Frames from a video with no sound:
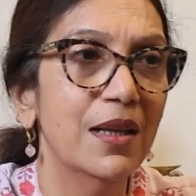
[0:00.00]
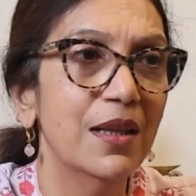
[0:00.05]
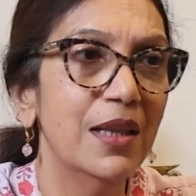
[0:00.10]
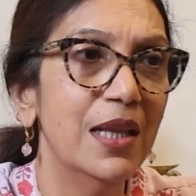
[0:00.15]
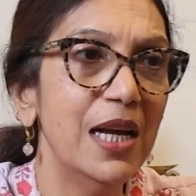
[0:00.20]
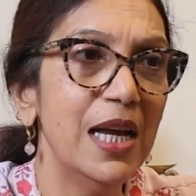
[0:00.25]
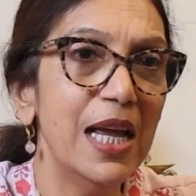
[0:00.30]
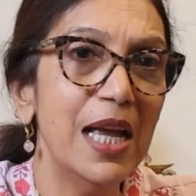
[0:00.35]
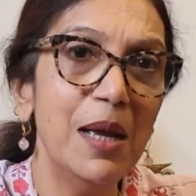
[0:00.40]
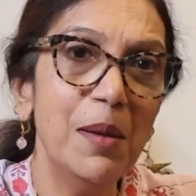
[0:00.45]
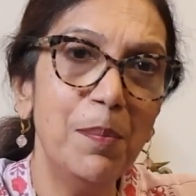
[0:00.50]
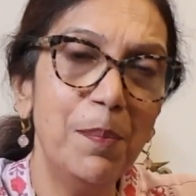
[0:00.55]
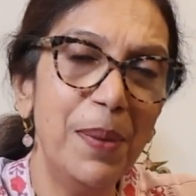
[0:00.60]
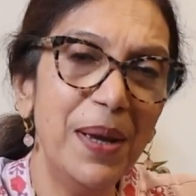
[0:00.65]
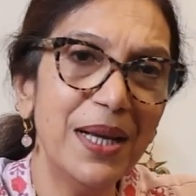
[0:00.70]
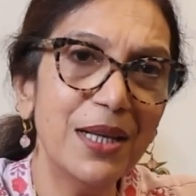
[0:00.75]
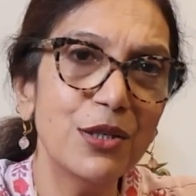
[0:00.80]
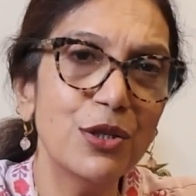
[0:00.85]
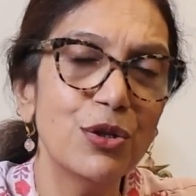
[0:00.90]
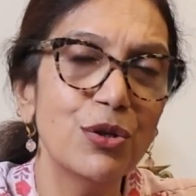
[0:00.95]
the
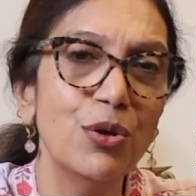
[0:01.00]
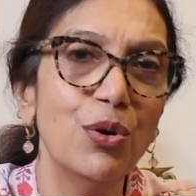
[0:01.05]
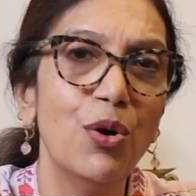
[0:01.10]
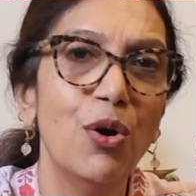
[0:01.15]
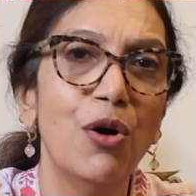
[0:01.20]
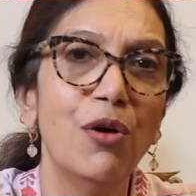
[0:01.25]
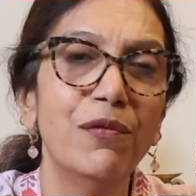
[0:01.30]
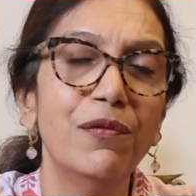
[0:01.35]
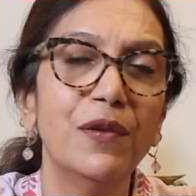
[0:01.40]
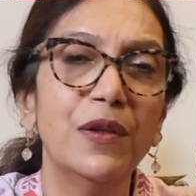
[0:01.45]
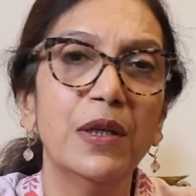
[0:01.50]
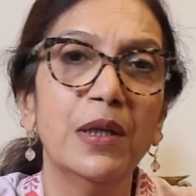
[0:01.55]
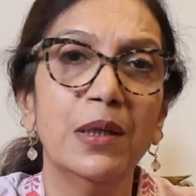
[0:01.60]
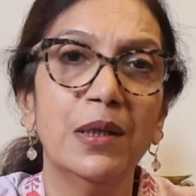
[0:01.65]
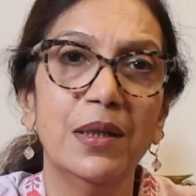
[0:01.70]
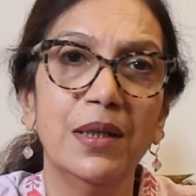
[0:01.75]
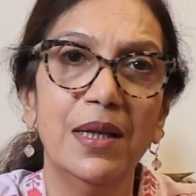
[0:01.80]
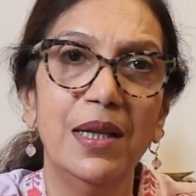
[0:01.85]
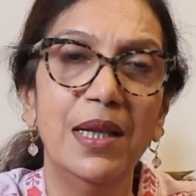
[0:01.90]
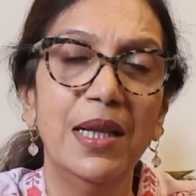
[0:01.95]
apex of
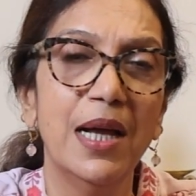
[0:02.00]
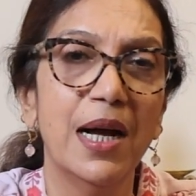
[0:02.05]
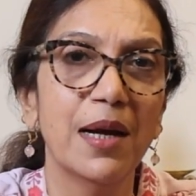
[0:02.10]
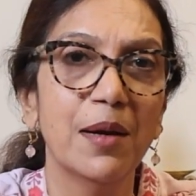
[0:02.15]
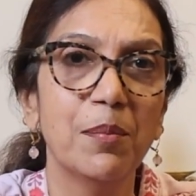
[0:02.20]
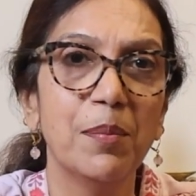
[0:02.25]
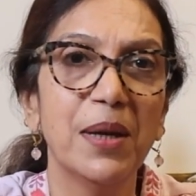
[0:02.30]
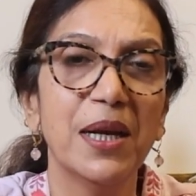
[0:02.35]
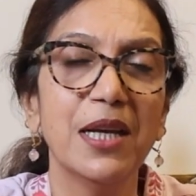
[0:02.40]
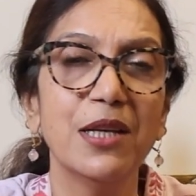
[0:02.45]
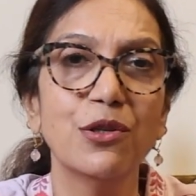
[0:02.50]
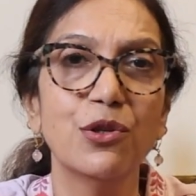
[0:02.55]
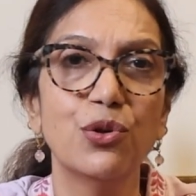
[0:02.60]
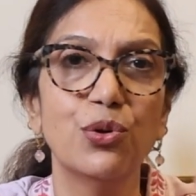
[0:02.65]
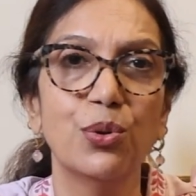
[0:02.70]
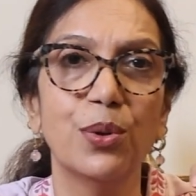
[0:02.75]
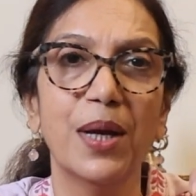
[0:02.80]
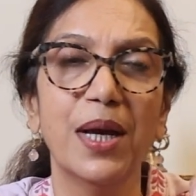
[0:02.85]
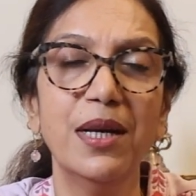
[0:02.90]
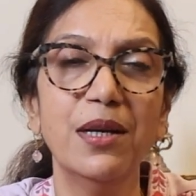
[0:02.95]
the lung begins
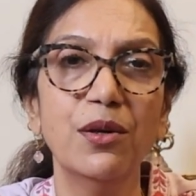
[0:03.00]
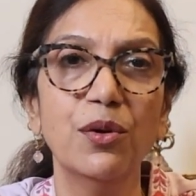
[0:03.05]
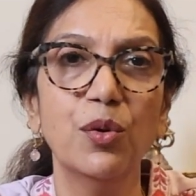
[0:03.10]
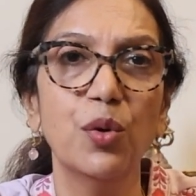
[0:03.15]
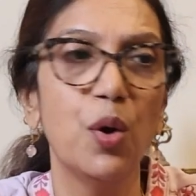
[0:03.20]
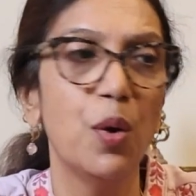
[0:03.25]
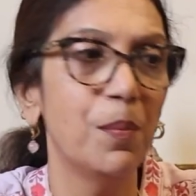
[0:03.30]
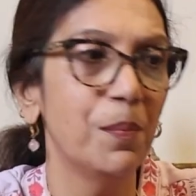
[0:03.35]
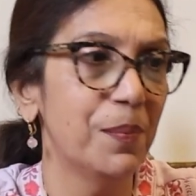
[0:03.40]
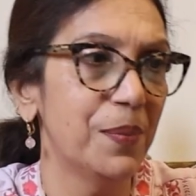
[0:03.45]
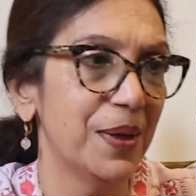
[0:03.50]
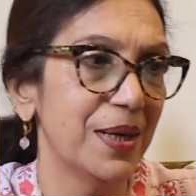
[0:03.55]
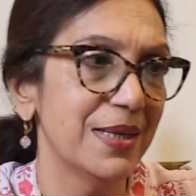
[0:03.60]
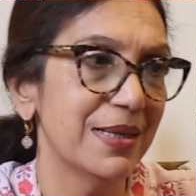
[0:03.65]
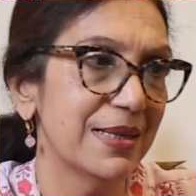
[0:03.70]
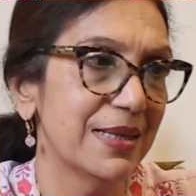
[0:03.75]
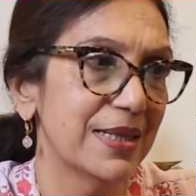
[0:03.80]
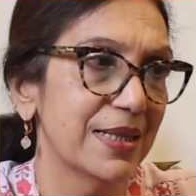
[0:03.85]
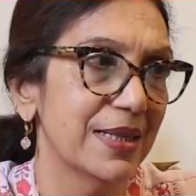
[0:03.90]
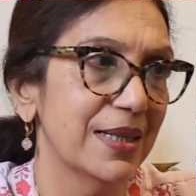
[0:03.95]
to get
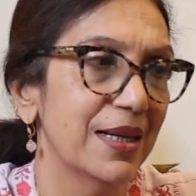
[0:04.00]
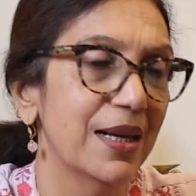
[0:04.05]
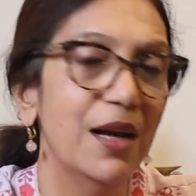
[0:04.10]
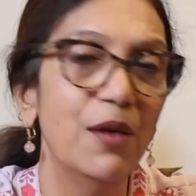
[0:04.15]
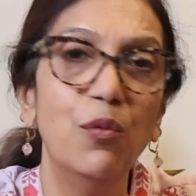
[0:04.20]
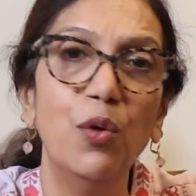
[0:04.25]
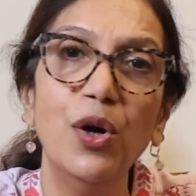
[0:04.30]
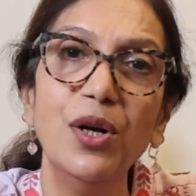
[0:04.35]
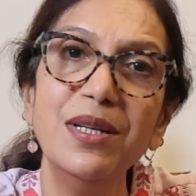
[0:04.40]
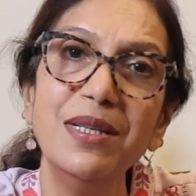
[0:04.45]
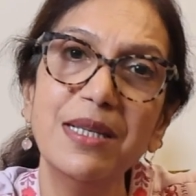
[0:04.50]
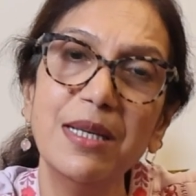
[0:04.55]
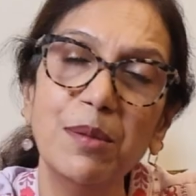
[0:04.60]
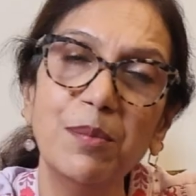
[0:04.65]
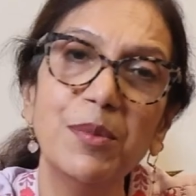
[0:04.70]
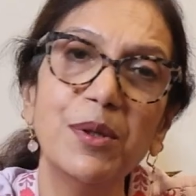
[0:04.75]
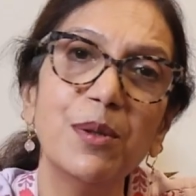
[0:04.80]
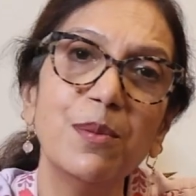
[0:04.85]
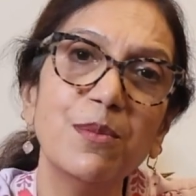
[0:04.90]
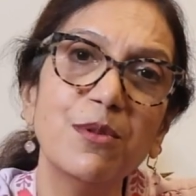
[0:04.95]
compressed. What
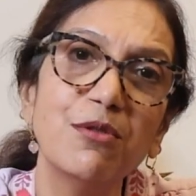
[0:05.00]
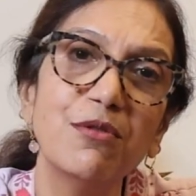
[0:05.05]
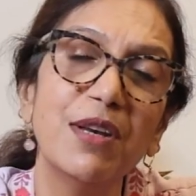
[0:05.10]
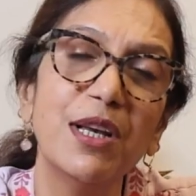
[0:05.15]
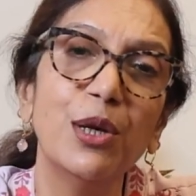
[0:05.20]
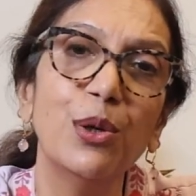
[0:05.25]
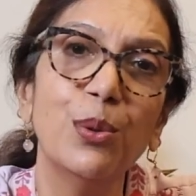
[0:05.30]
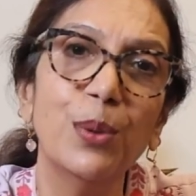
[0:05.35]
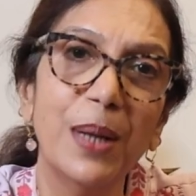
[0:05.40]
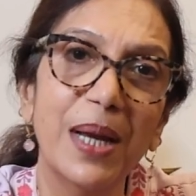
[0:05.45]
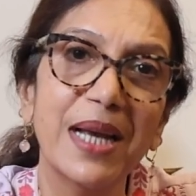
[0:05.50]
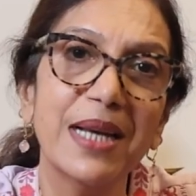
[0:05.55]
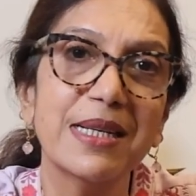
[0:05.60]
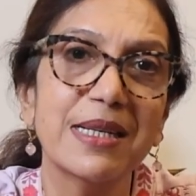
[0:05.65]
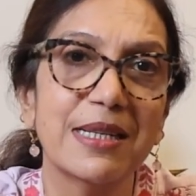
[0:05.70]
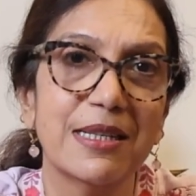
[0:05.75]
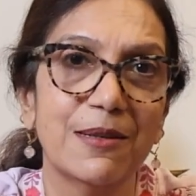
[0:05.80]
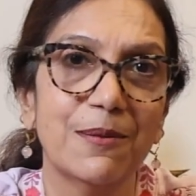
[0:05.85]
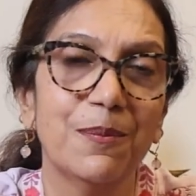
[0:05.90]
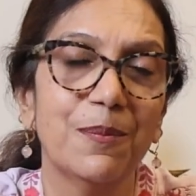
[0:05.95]
symptoms will you
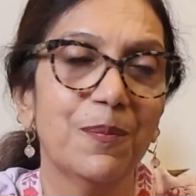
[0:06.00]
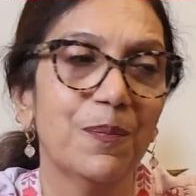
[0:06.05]
get?